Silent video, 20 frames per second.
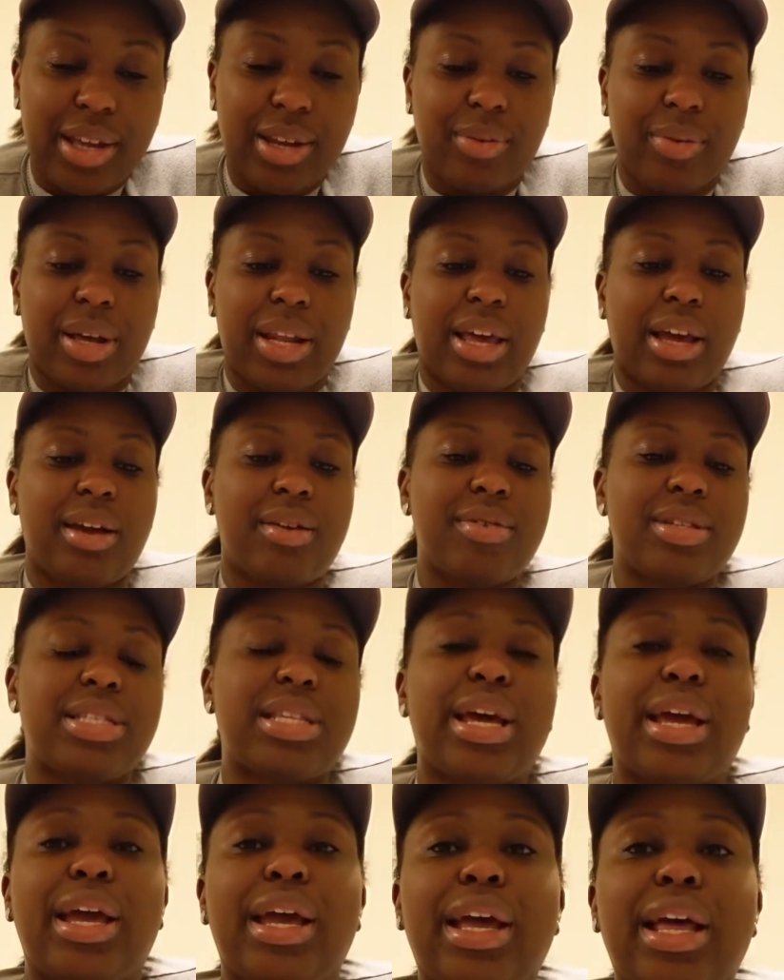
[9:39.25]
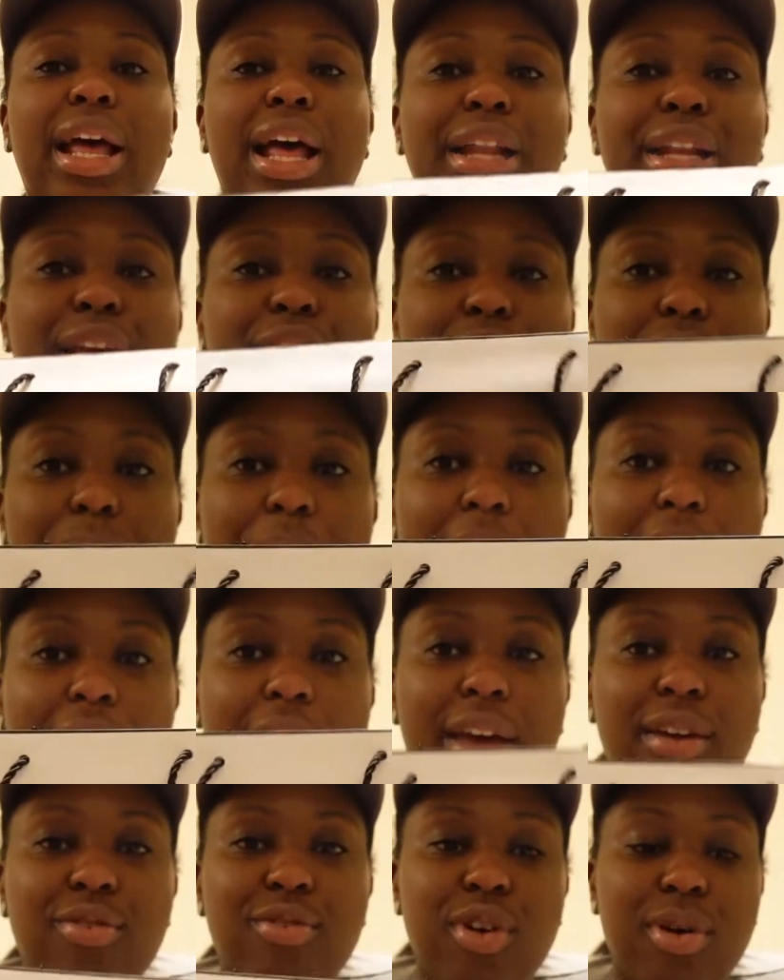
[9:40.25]
Anyway, like I was saying, I needed the
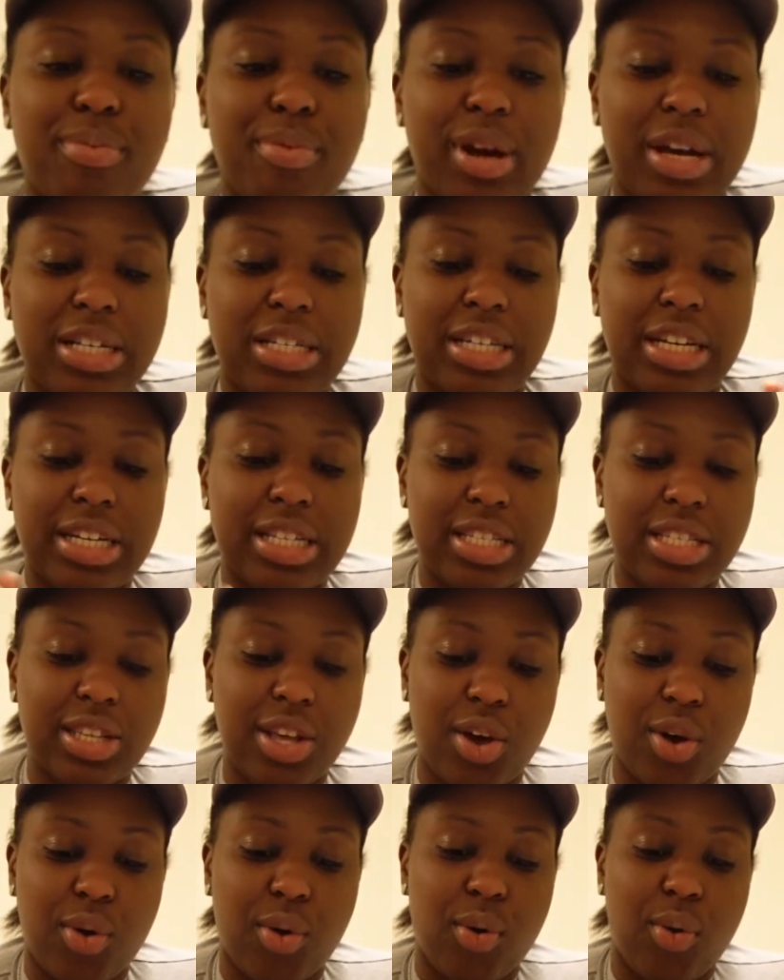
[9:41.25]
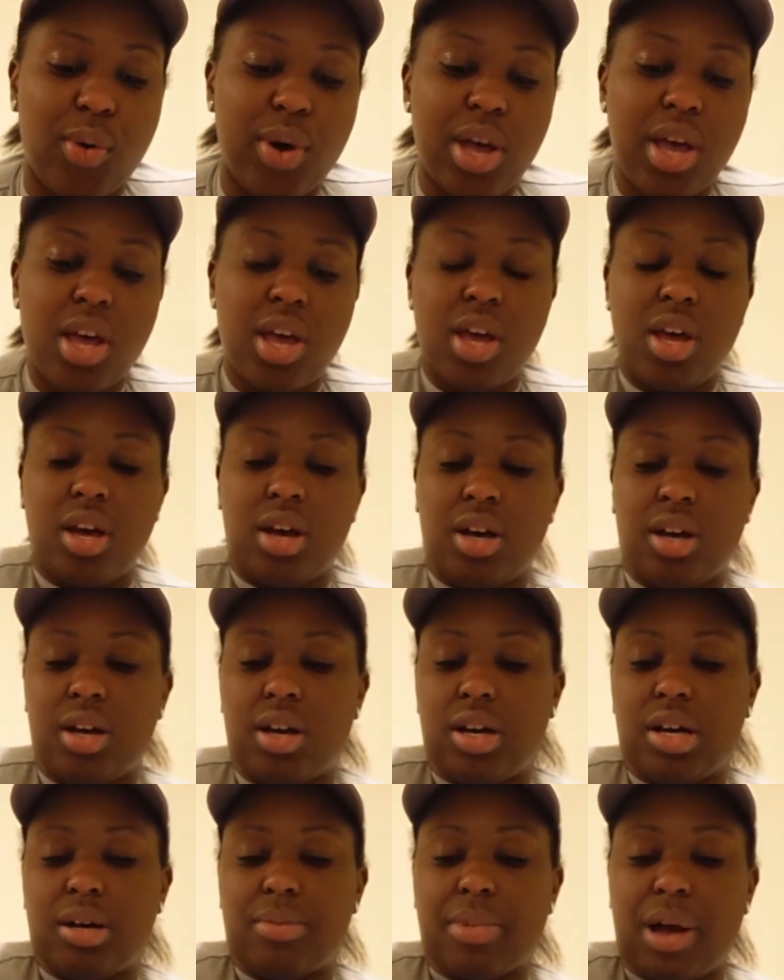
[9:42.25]
bag for a project, so
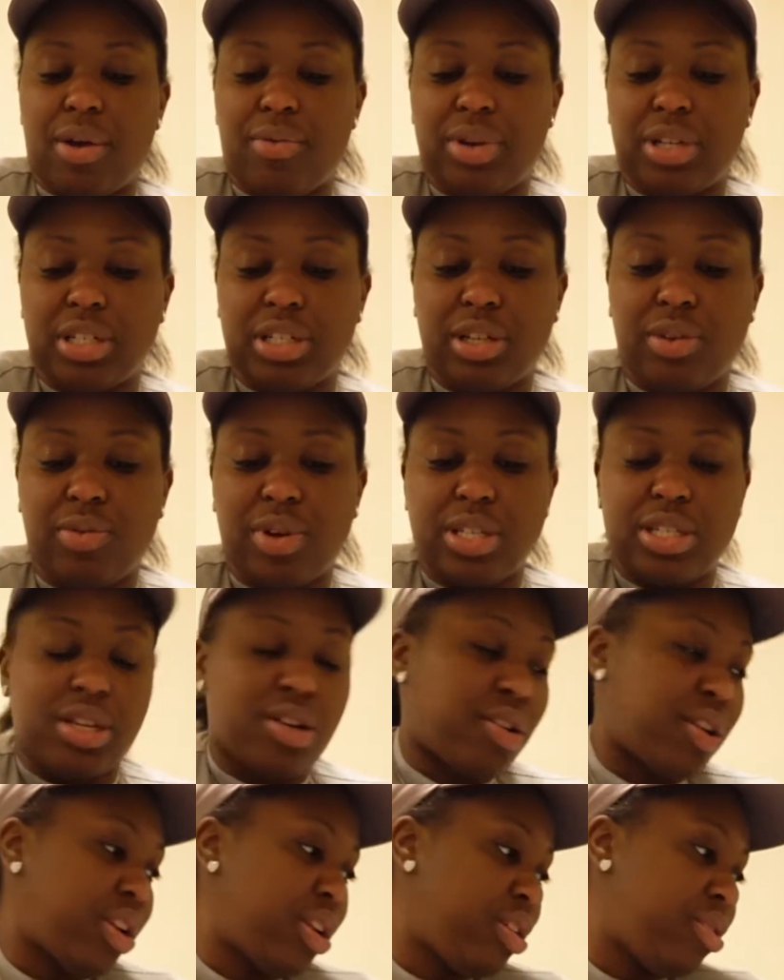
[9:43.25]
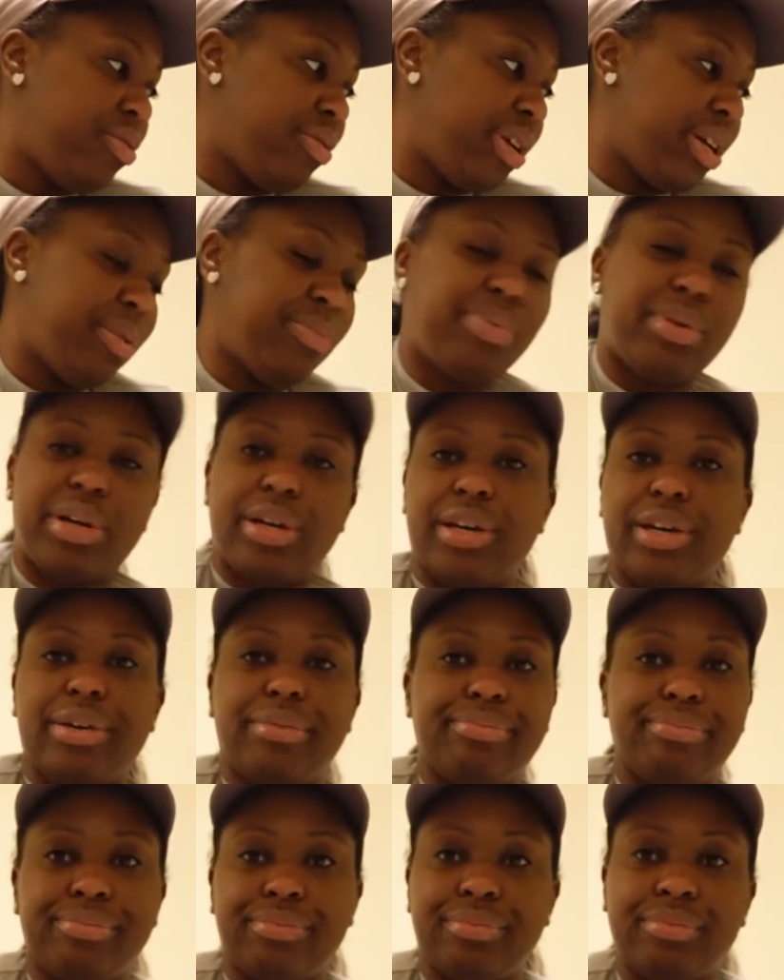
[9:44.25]
Um, I originally wanted to go to Louis, but
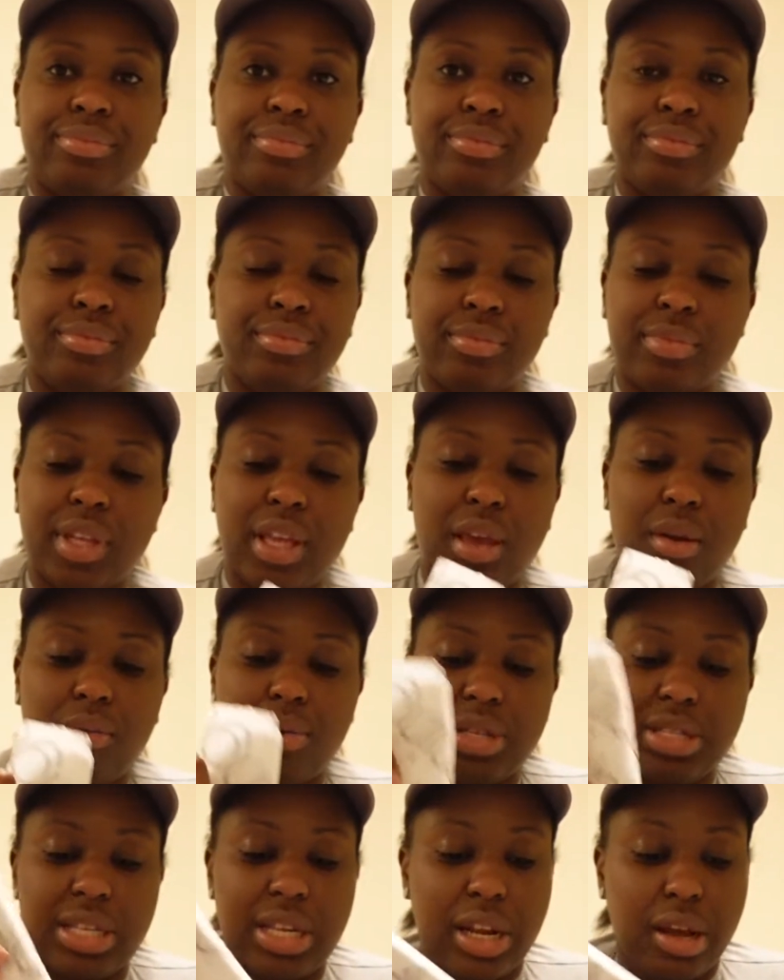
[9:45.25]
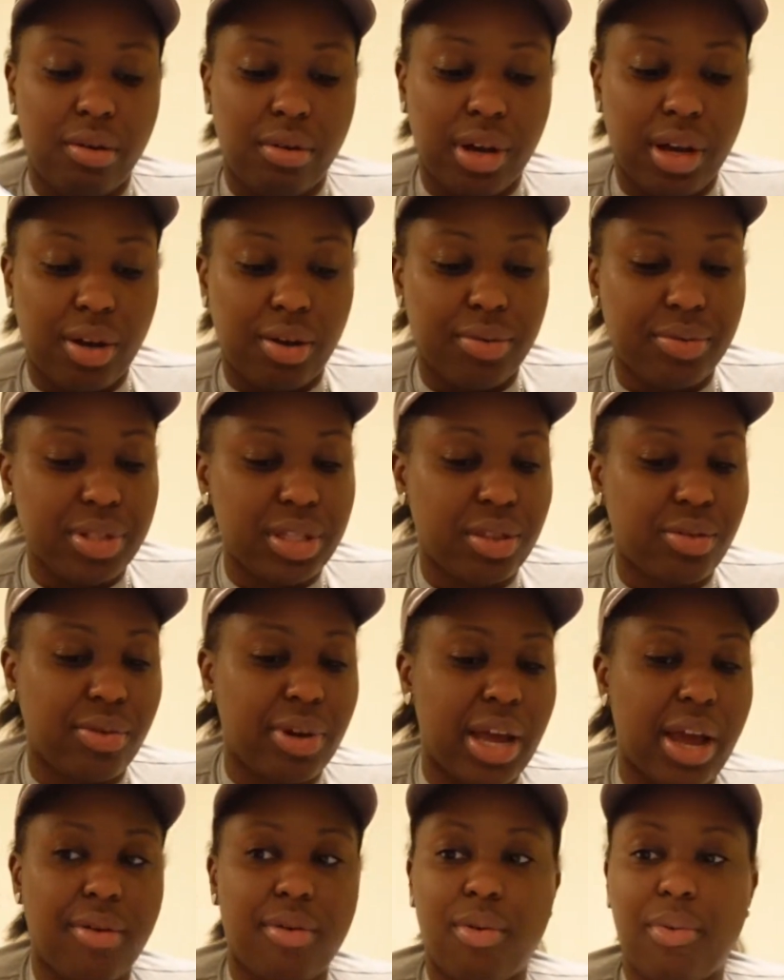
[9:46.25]
it was a no-go. It was a
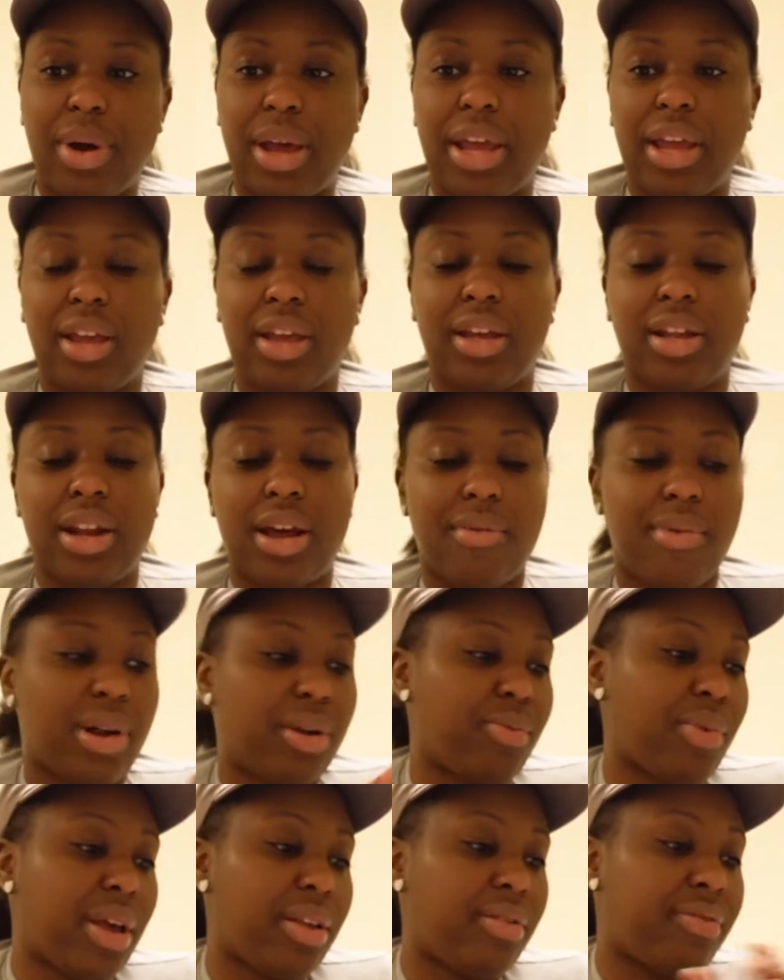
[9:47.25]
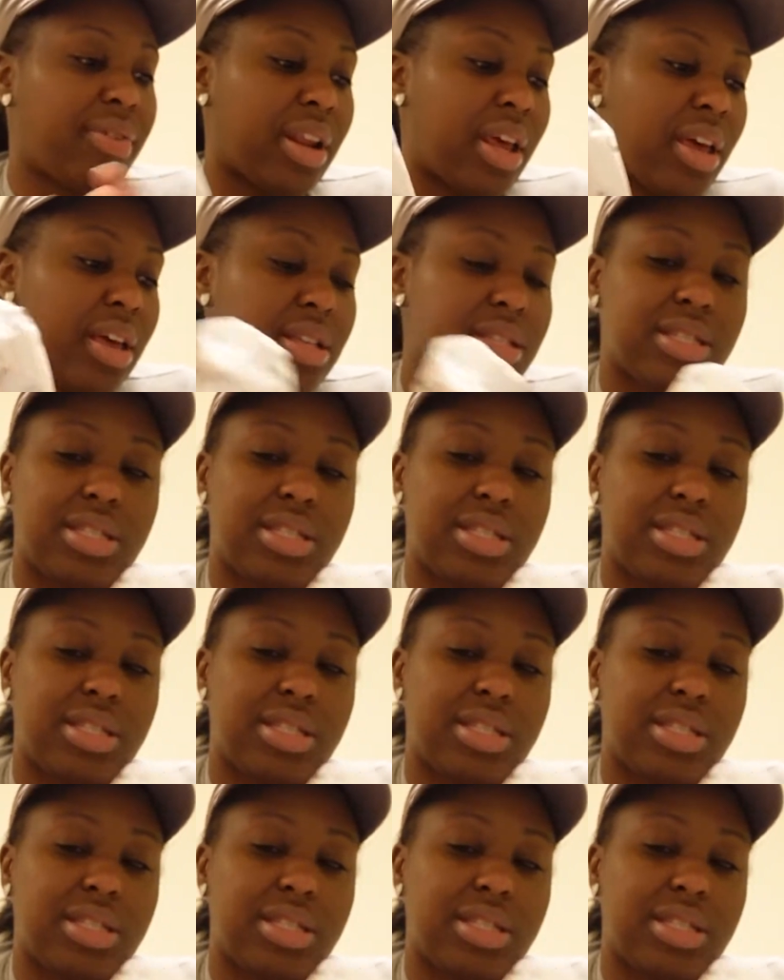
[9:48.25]
three hour wait, and I wasn't waiting for that.